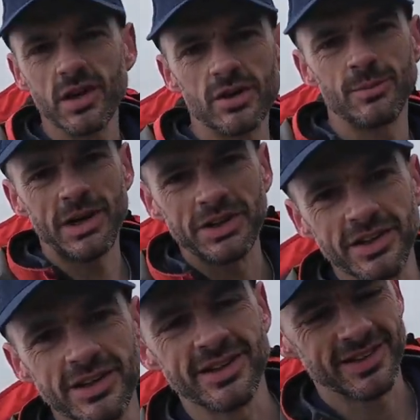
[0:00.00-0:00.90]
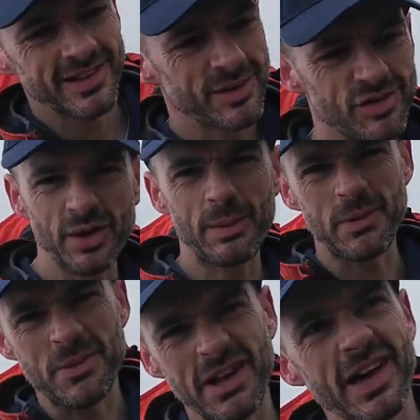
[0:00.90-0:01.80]
on a mountain. Still happy
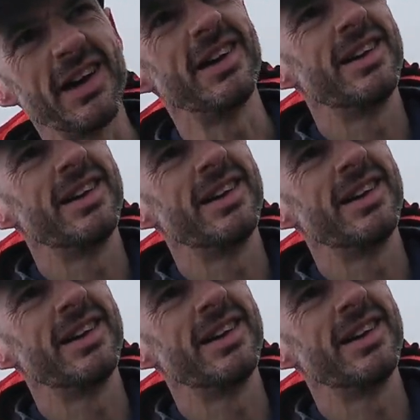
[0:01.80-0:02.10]
about that.